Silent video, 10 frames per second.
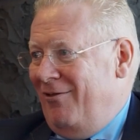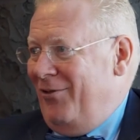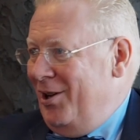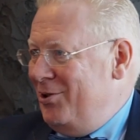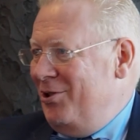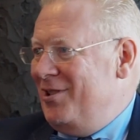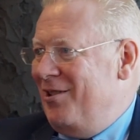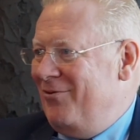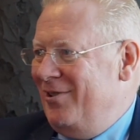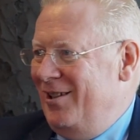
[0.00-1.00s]
fix
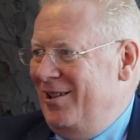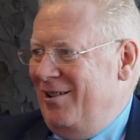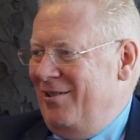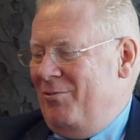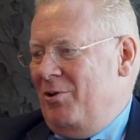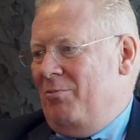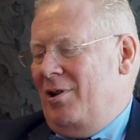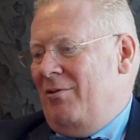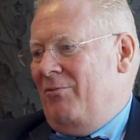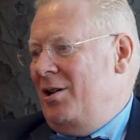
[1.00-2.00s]
yourself? You know,
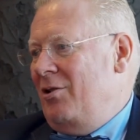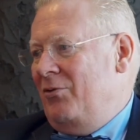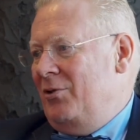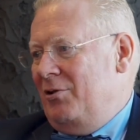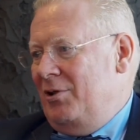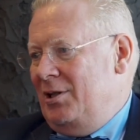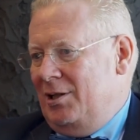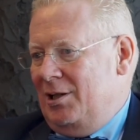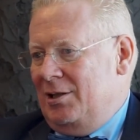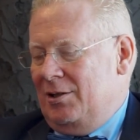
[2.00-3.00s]
one of the
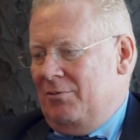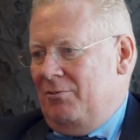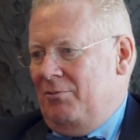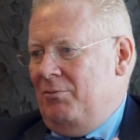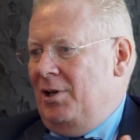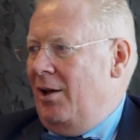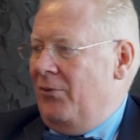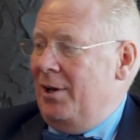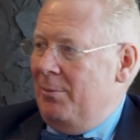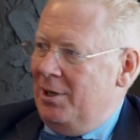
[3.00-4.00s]
reasons is we
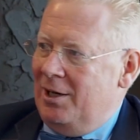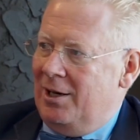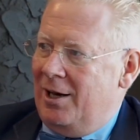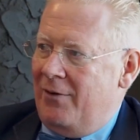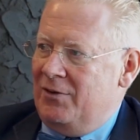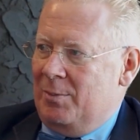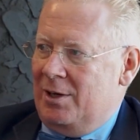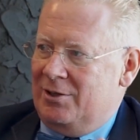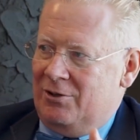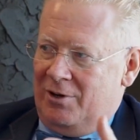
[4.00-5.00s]
have a limited
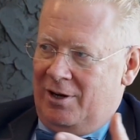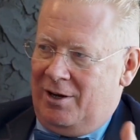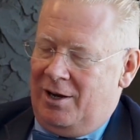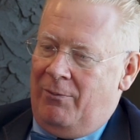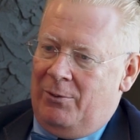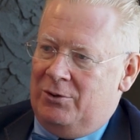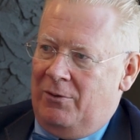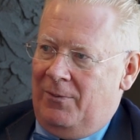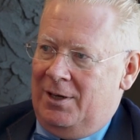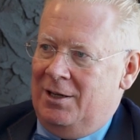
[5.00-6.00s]
lifespan. So I thought
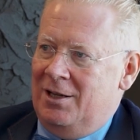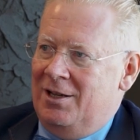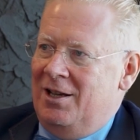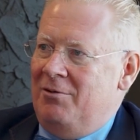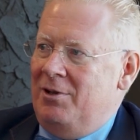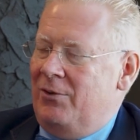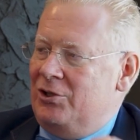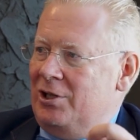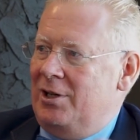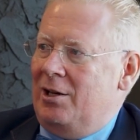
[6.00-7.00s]
to think, if a
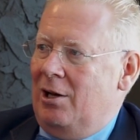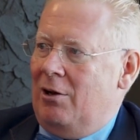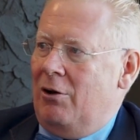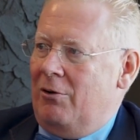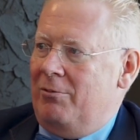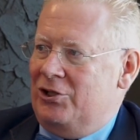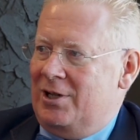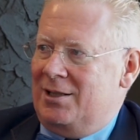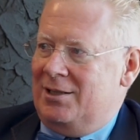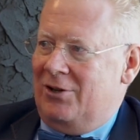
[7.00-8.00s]
genetic clock which
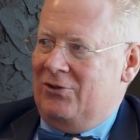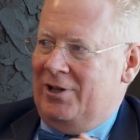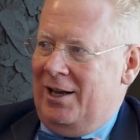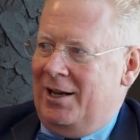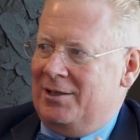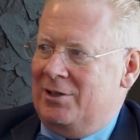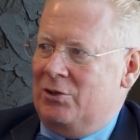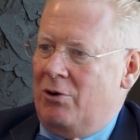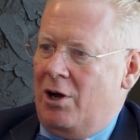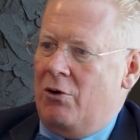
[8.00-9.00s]
shuts down the access
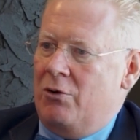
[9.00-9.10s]
to our